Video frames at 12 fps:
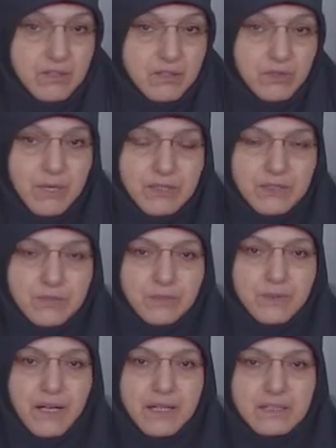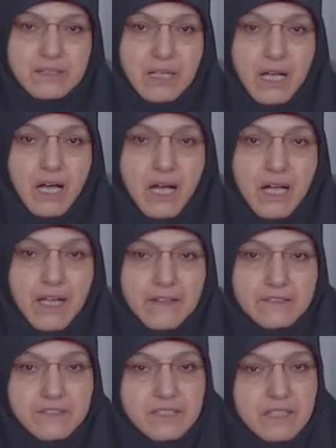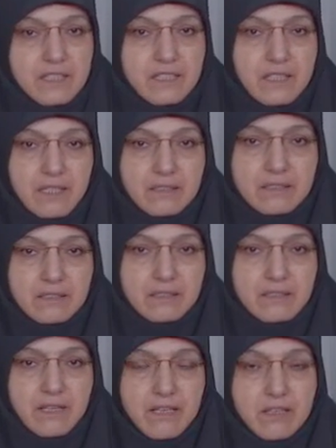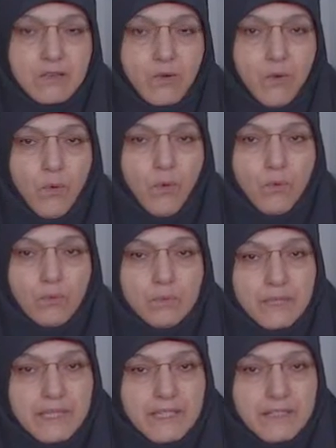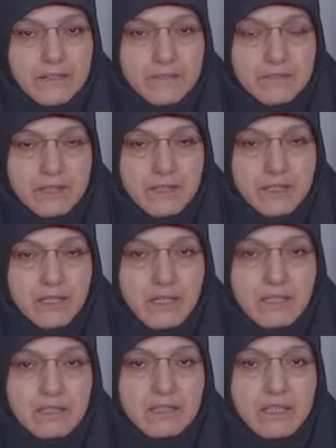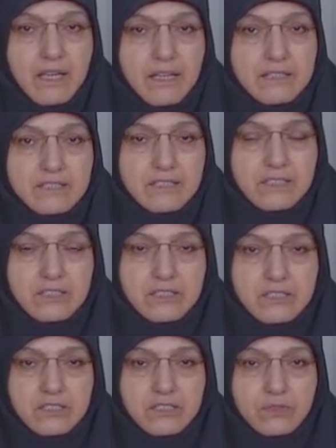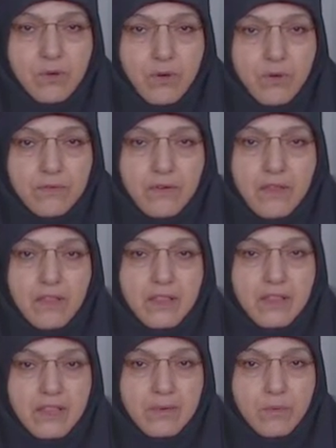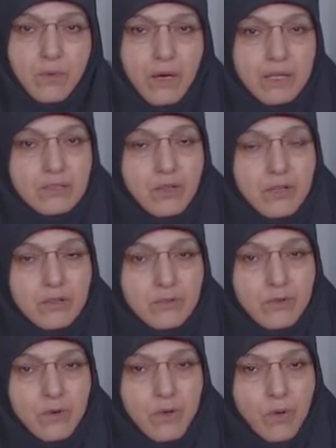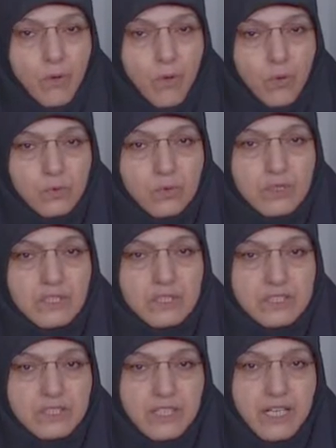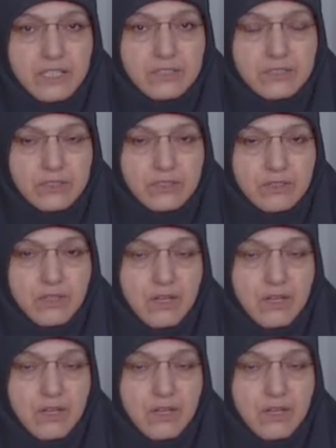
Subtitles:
To my surprise, I have seen that they all believed the existence of the one and only Creator